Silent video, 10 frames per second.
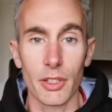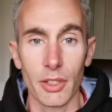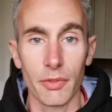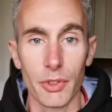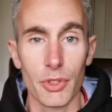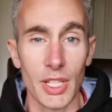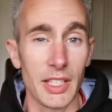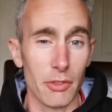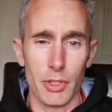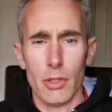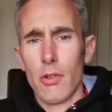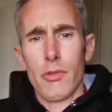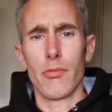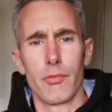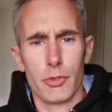So if you sat there and said,
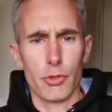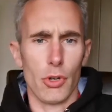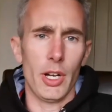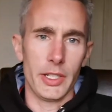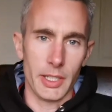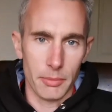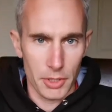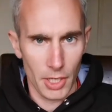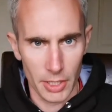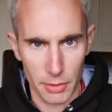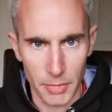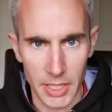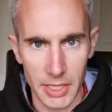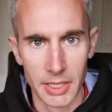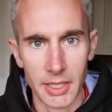oh, you try and hypnotise
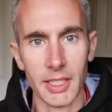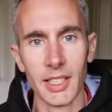me,